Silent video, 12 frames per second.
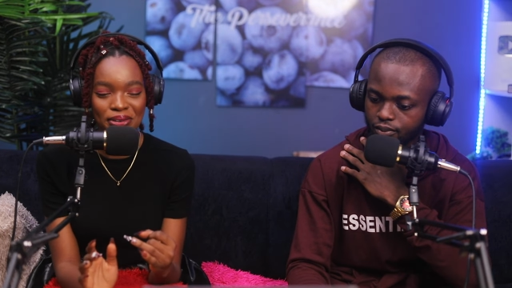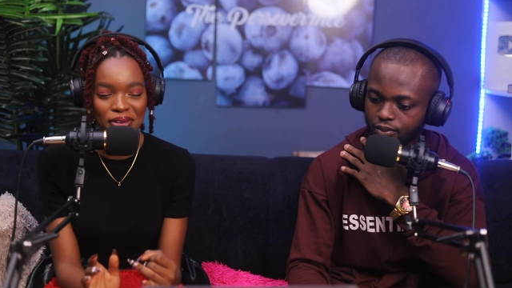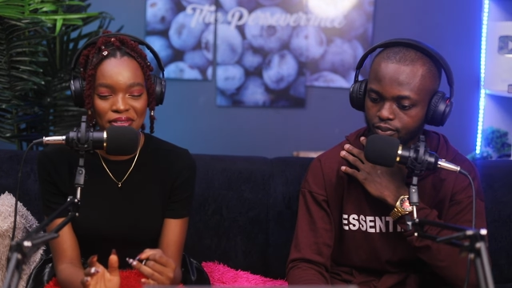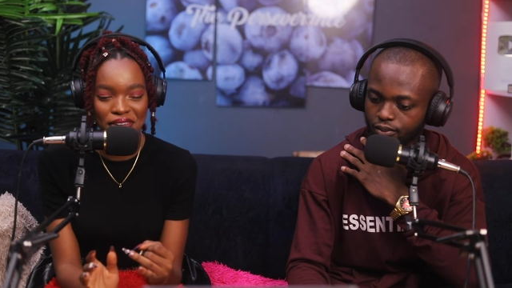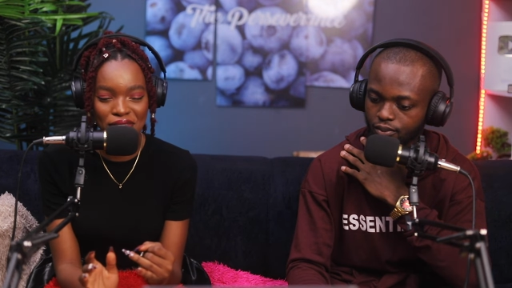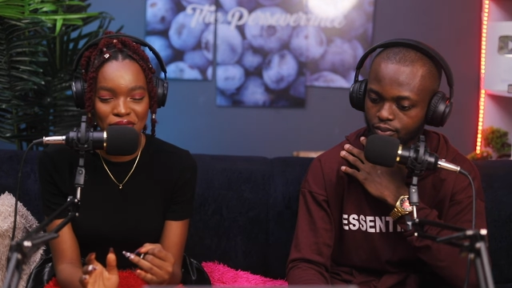Speaker 1: both of
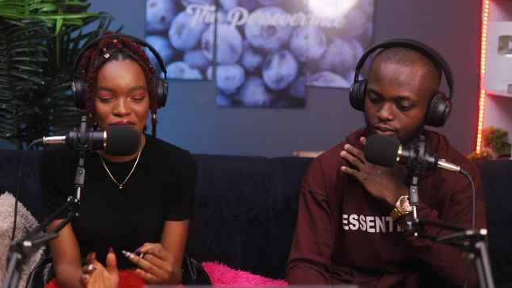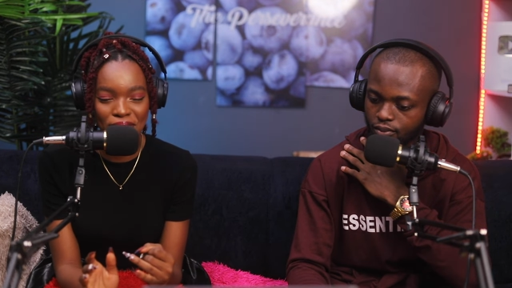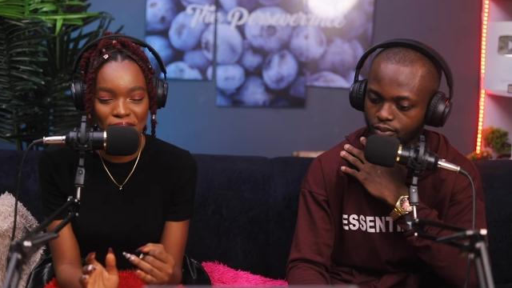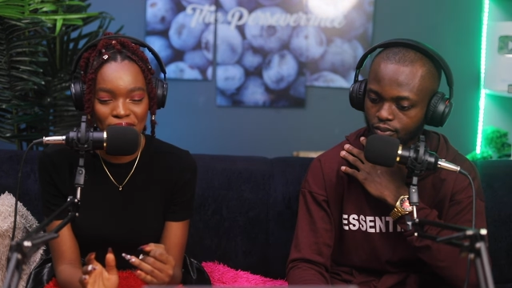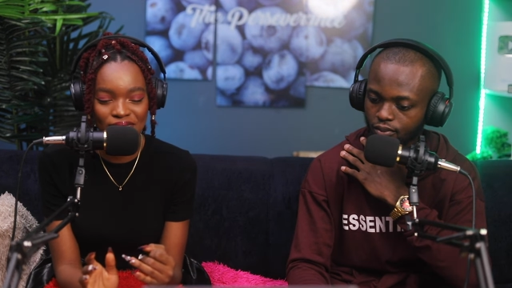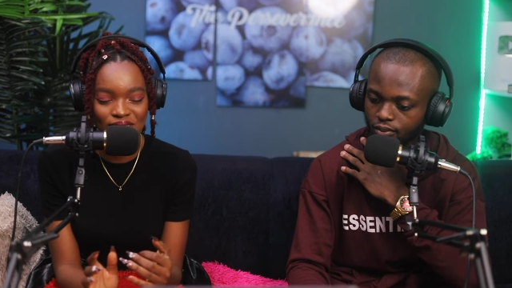them very
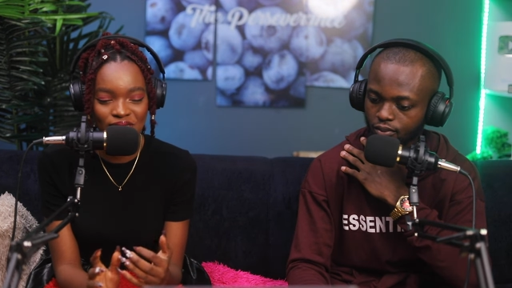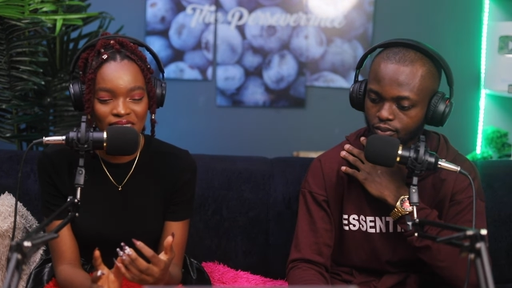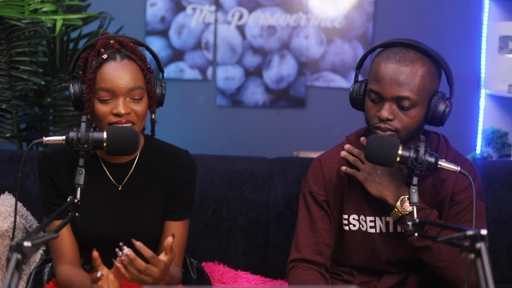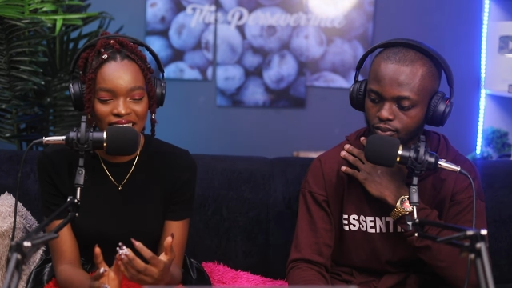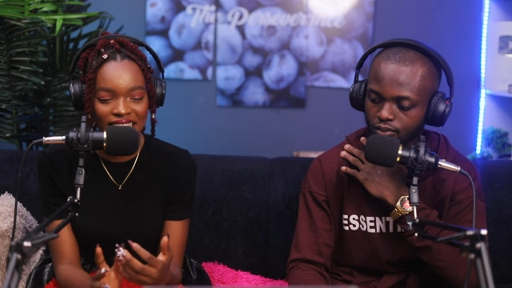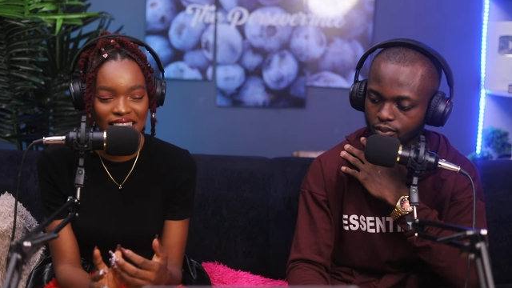well. So
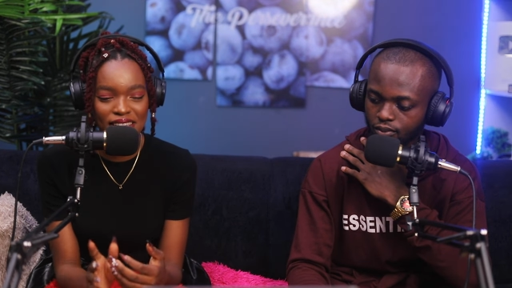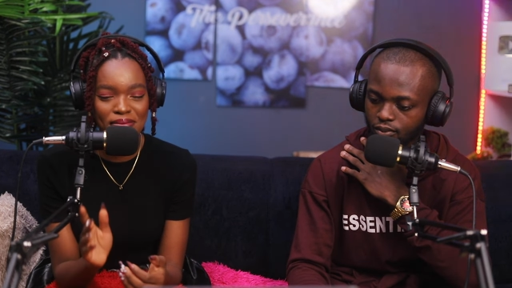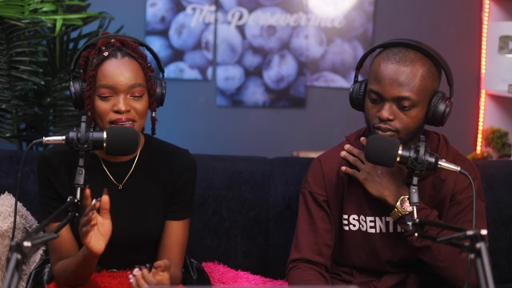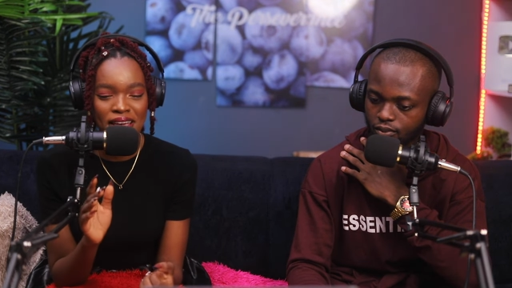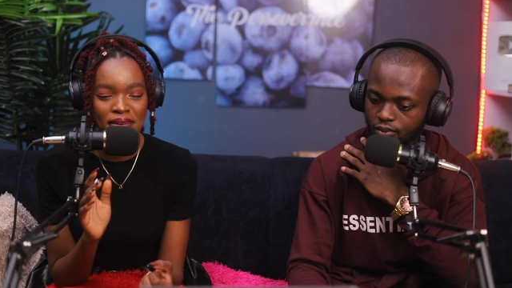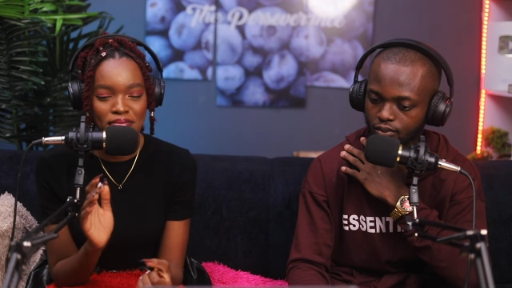yeah, him
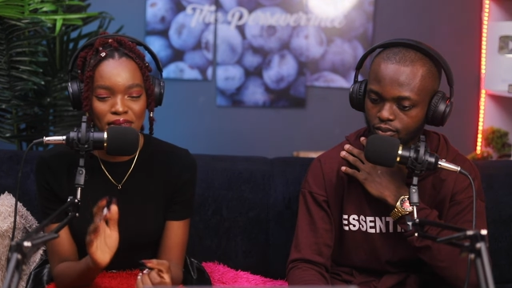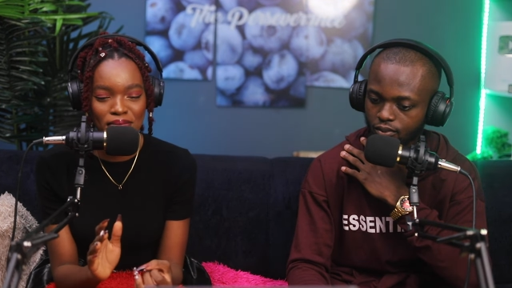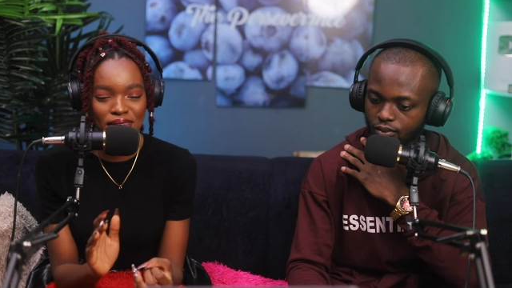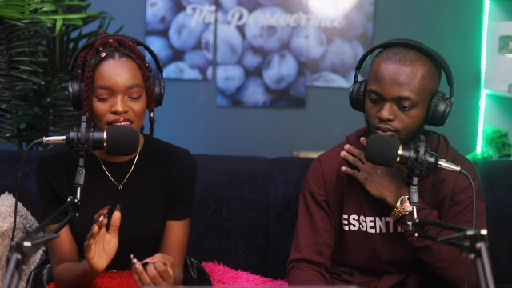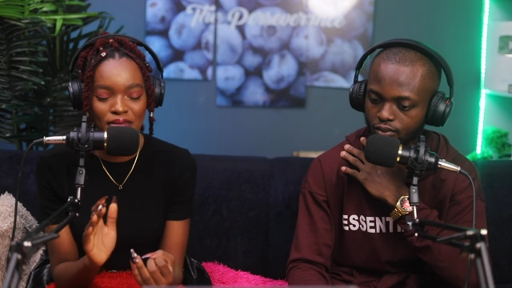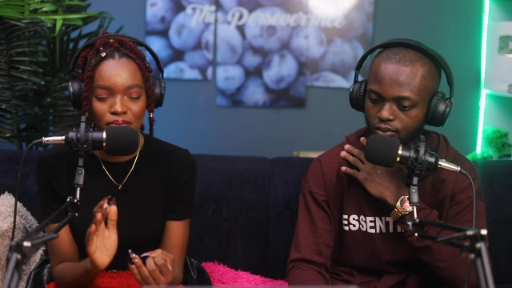
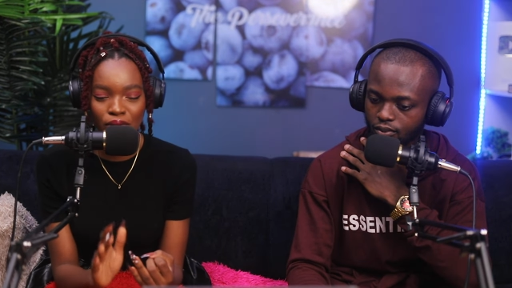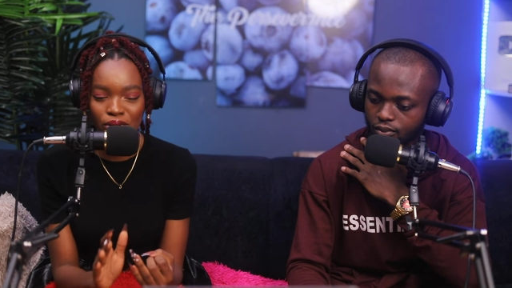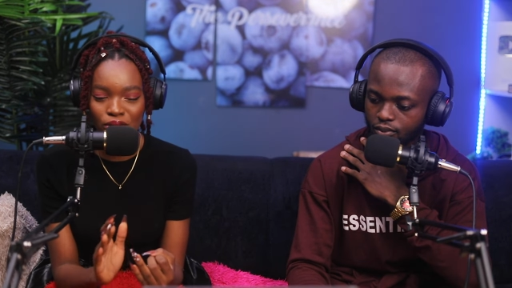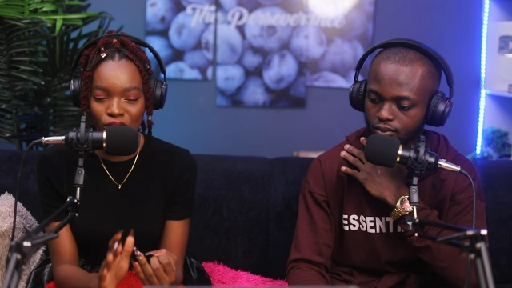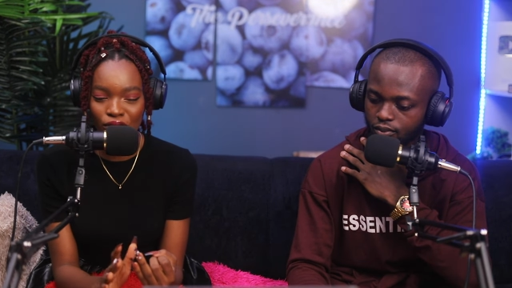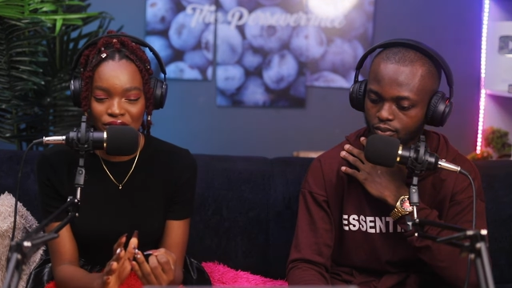mimic both
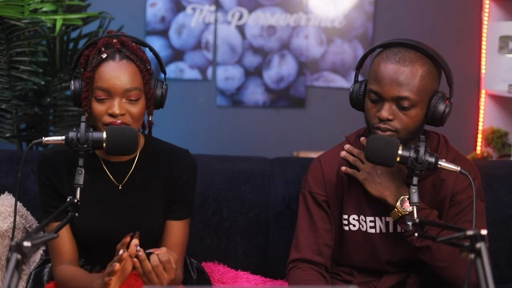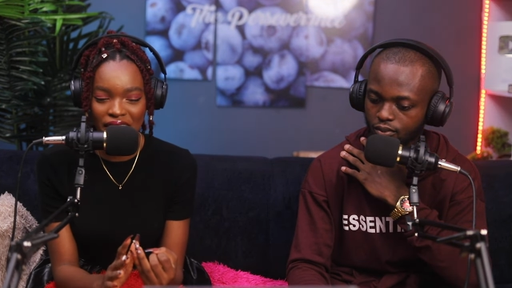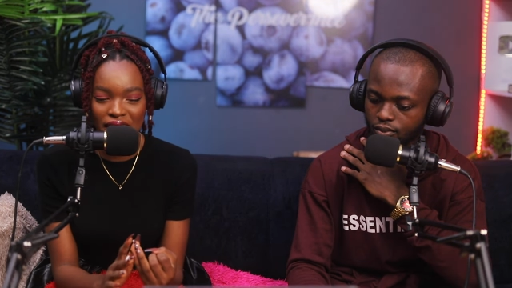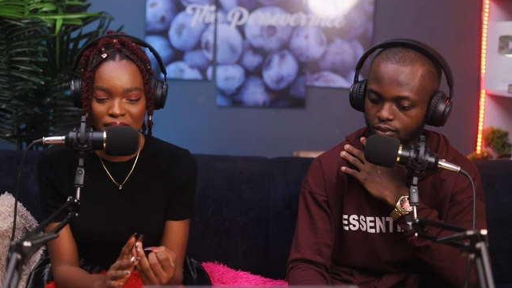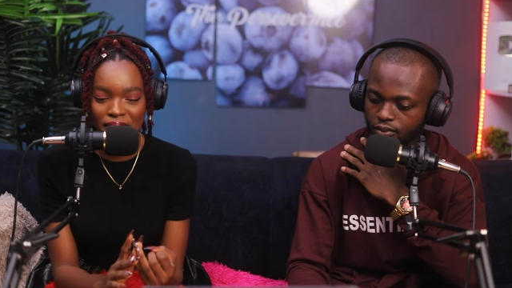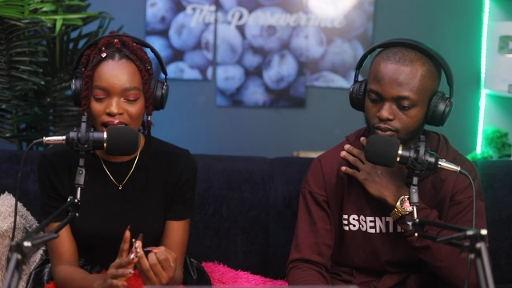of
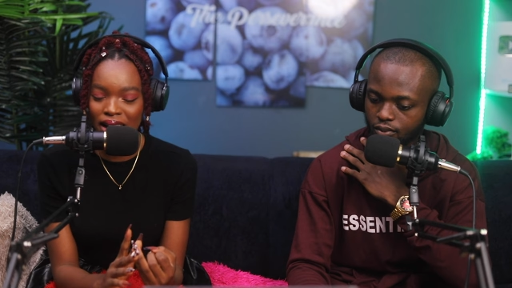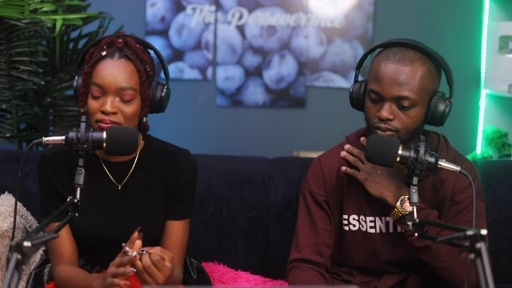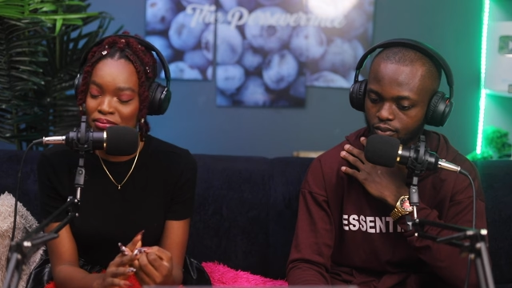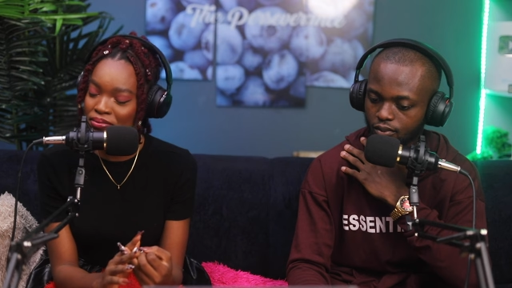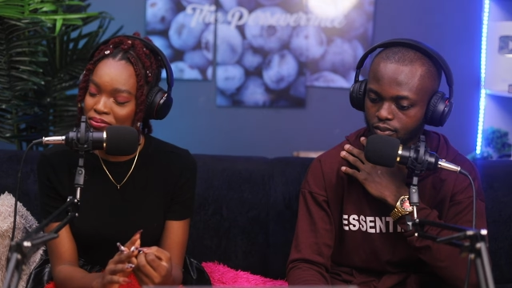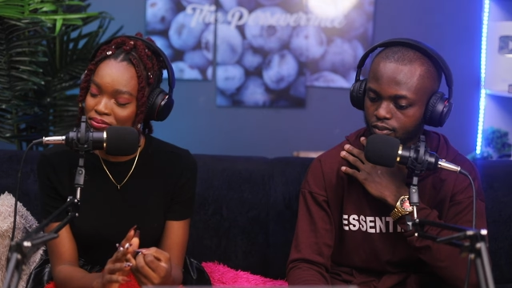them.
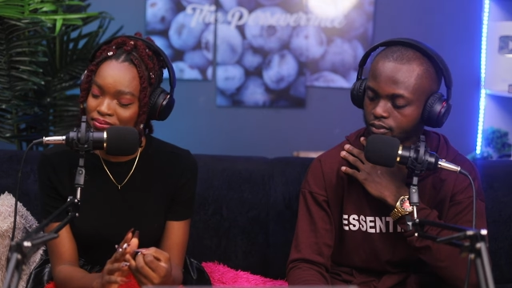I'm